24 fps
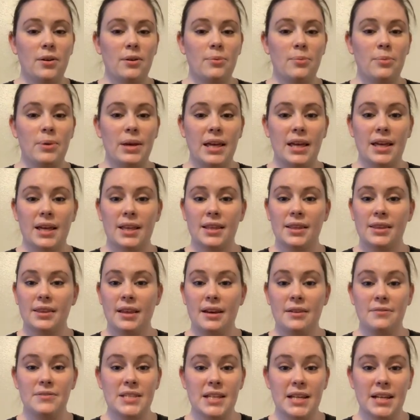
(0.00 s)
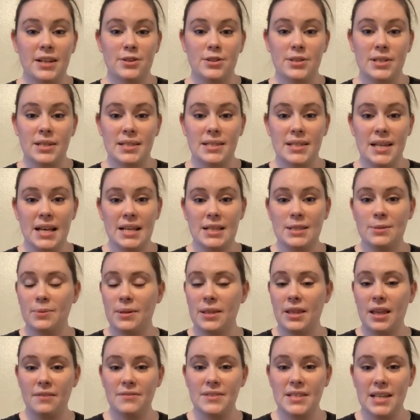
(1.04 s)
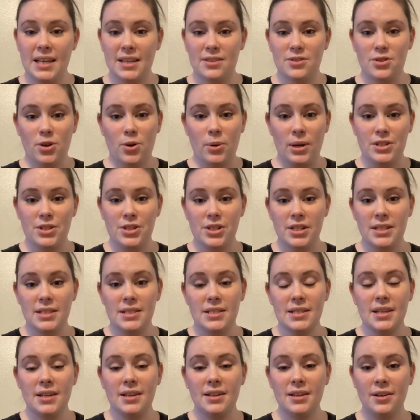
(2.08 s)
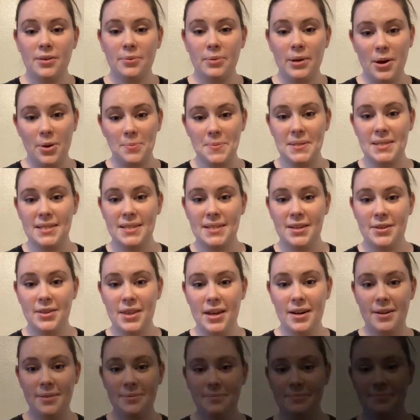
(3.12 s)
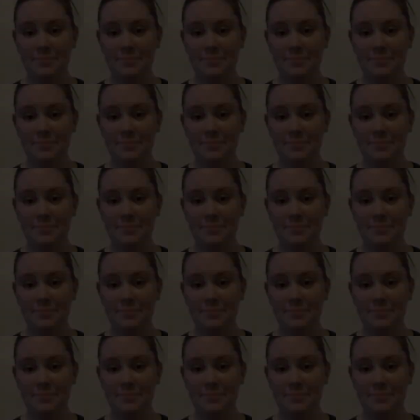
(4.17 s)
We love to hear success. We love to answer questions. We hope to see you there.